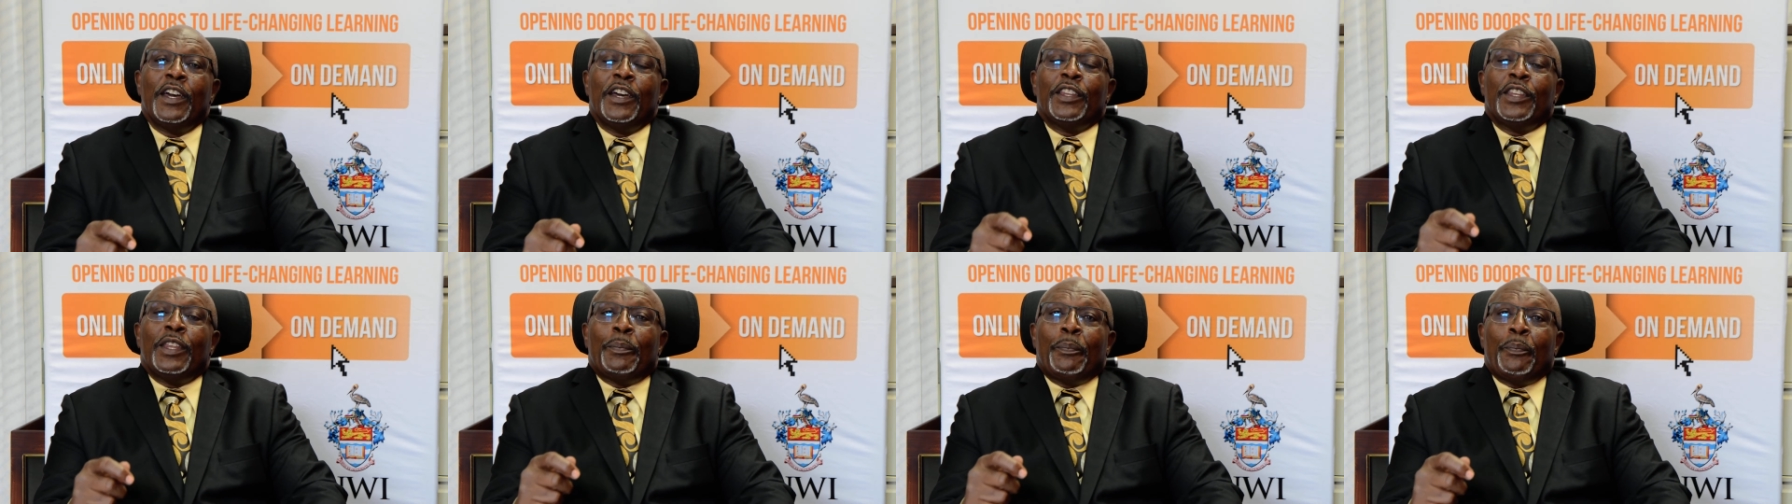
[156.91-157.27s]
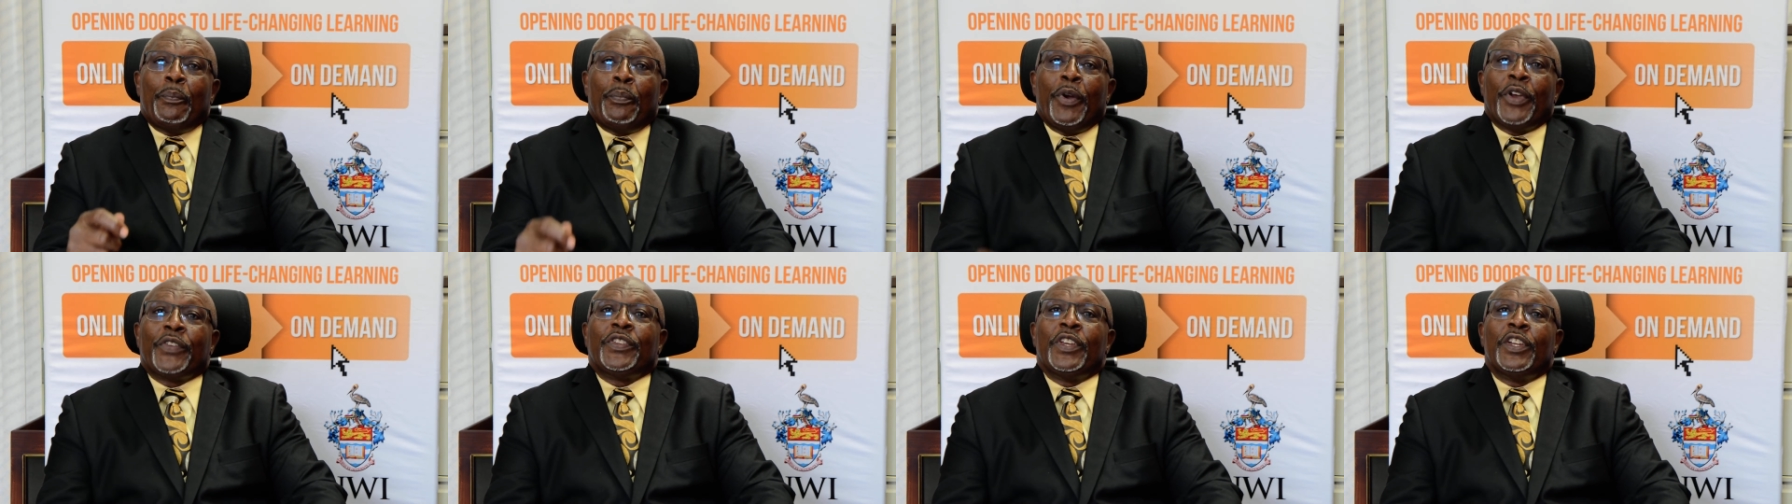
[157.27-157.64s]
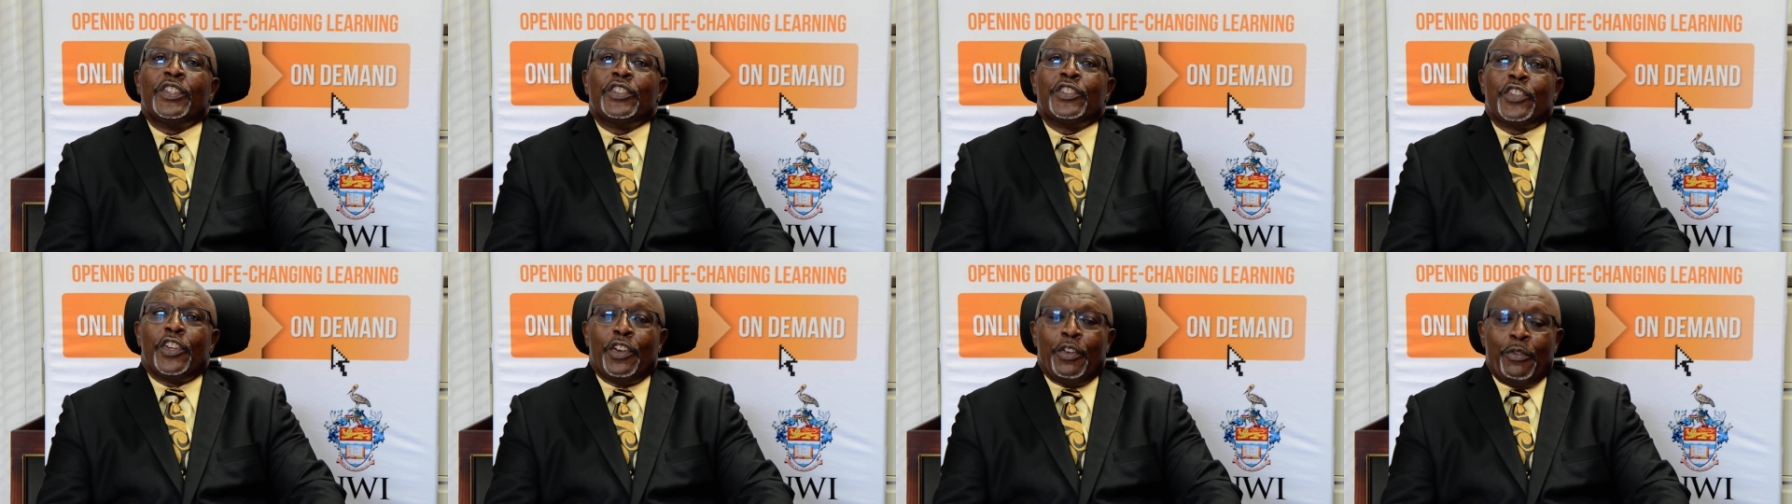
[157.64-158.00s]
the
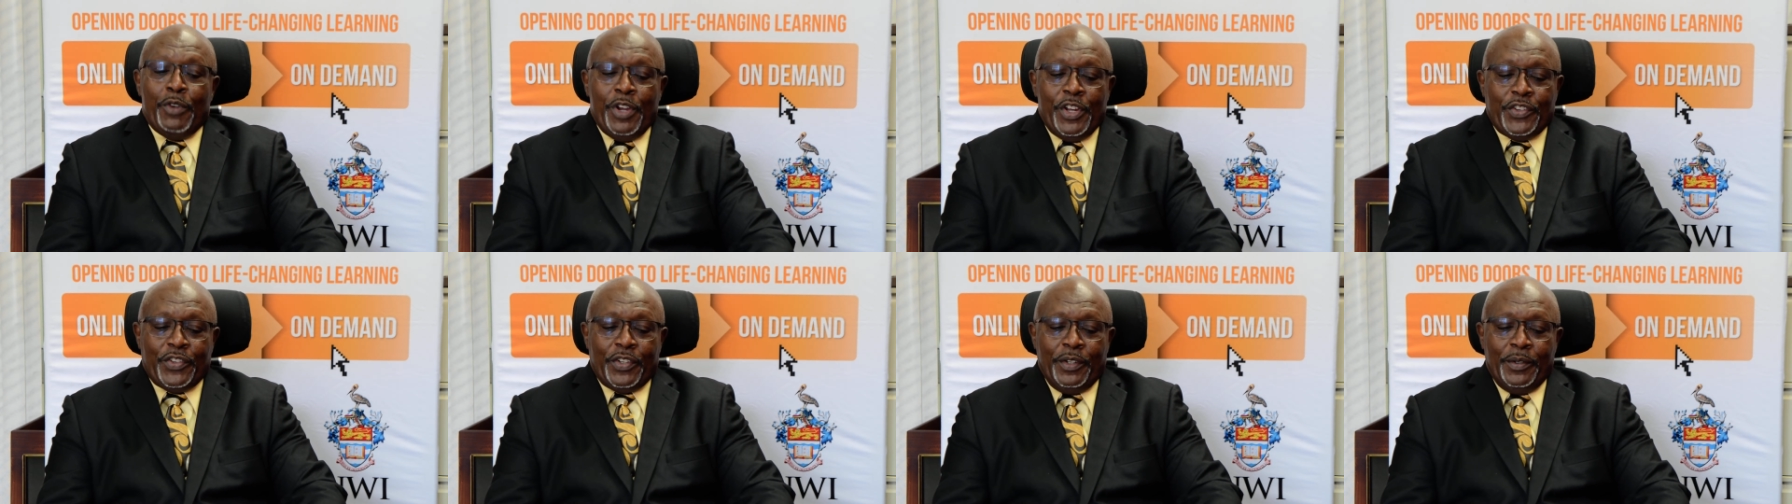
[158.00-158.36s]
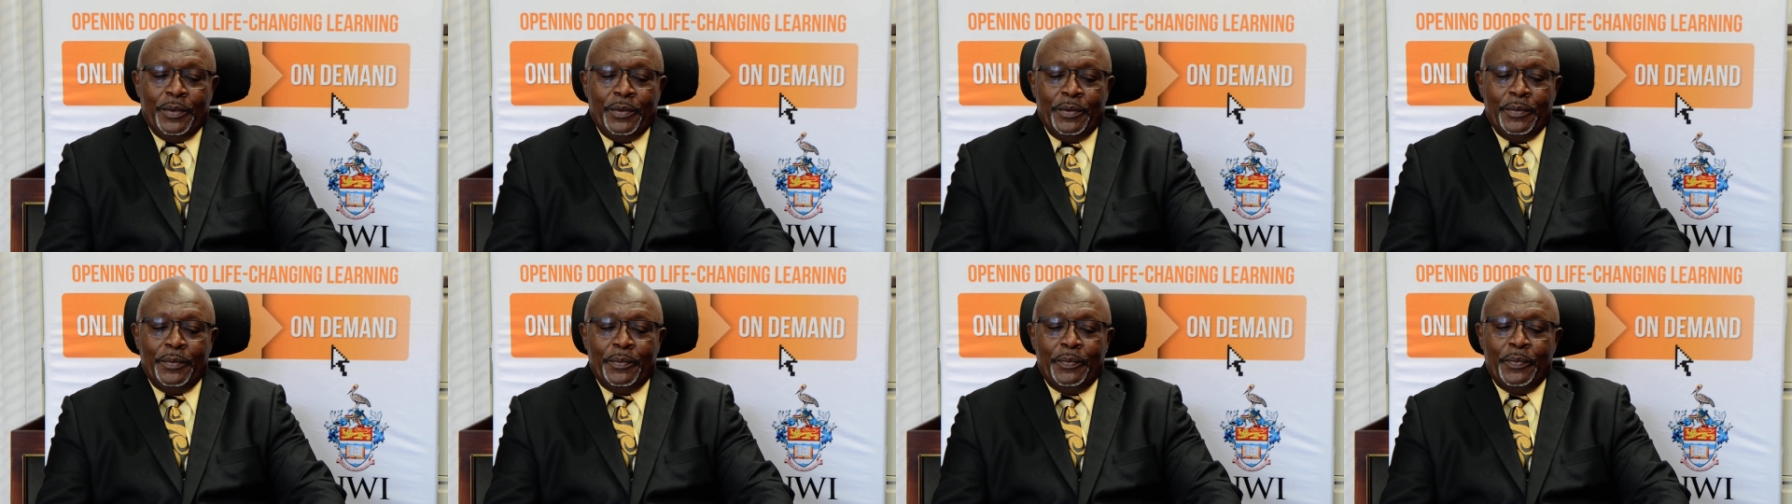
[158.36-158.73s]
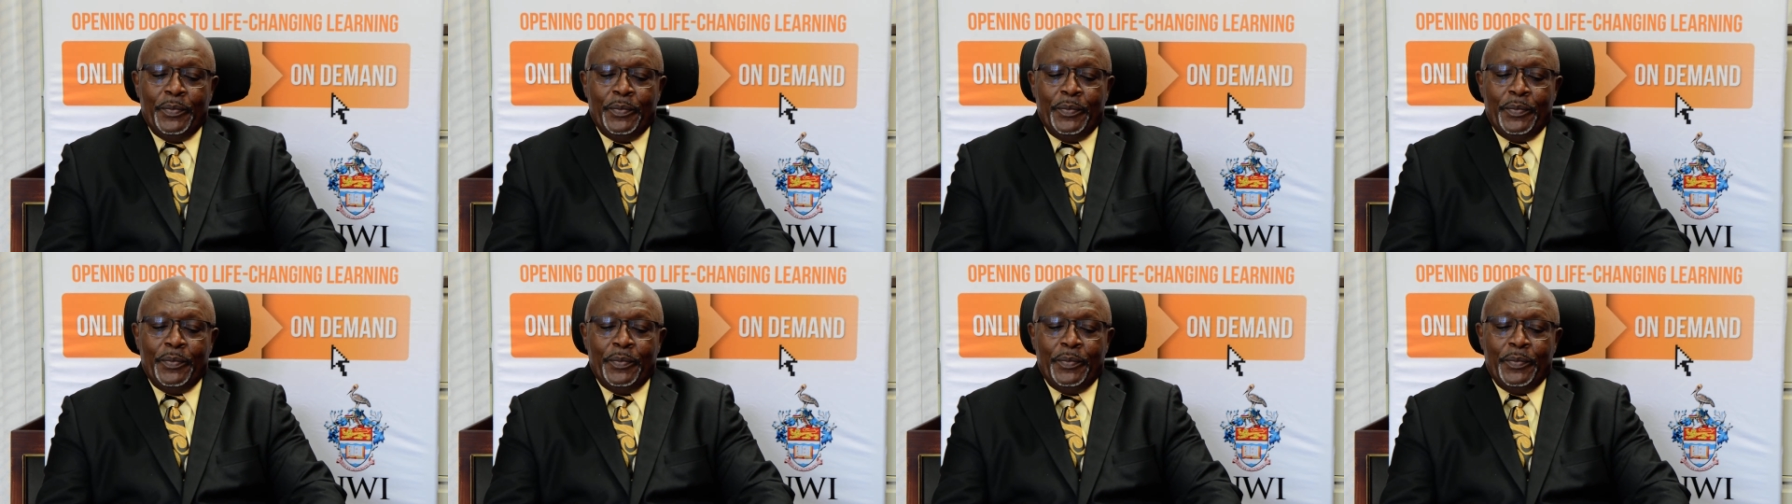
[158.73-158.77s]
present generation